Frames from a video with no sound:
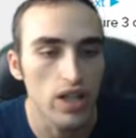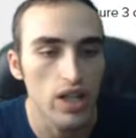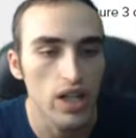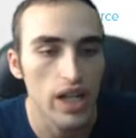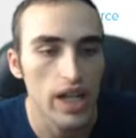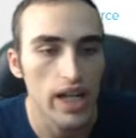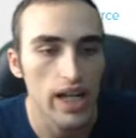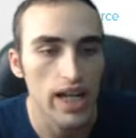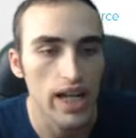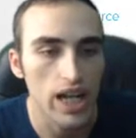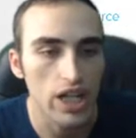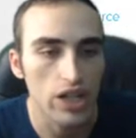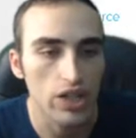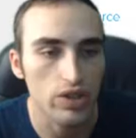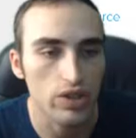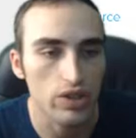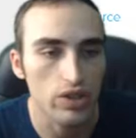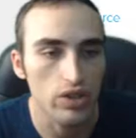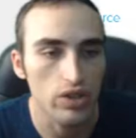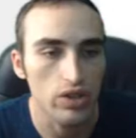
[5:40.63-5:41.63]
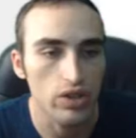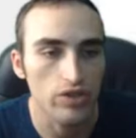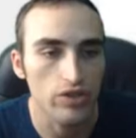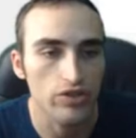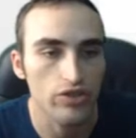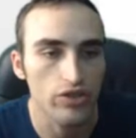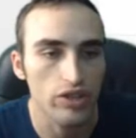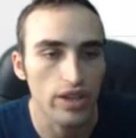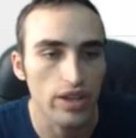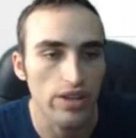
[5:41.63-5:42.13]
It actually looks.
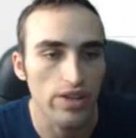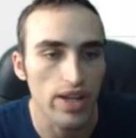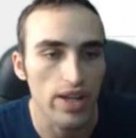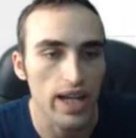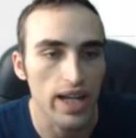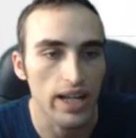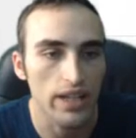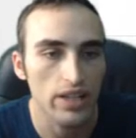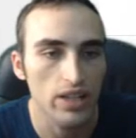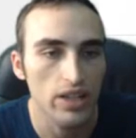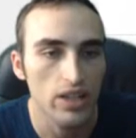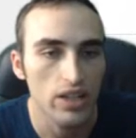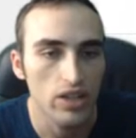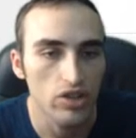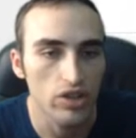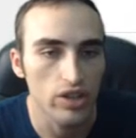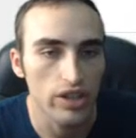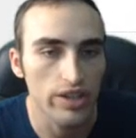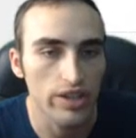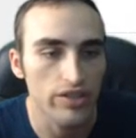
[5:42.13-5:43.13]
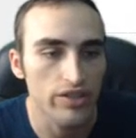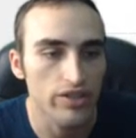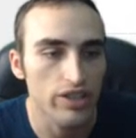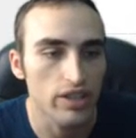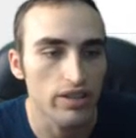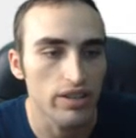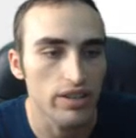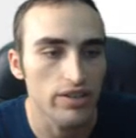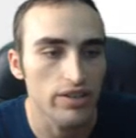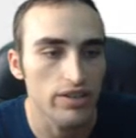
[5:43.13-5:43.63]
Look at that. Look at the
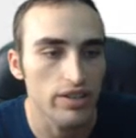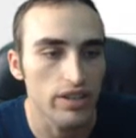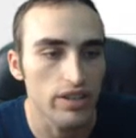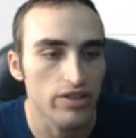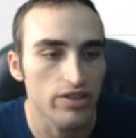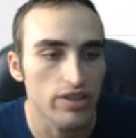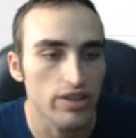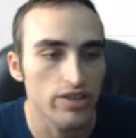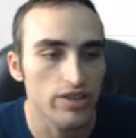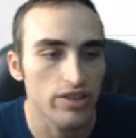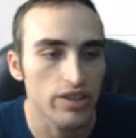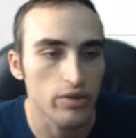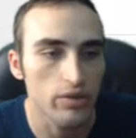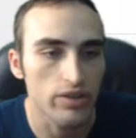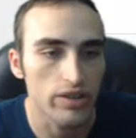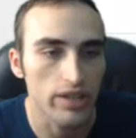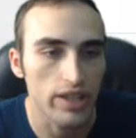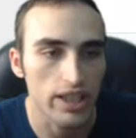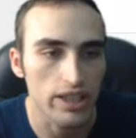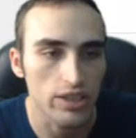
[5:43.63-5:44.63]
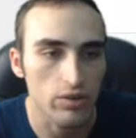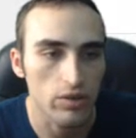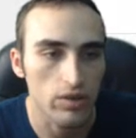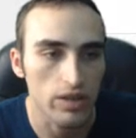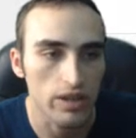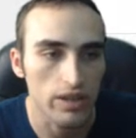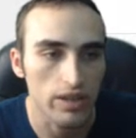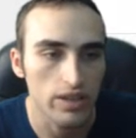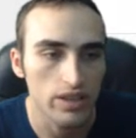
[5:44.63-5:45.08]
seriousness. Let's see what the next one is.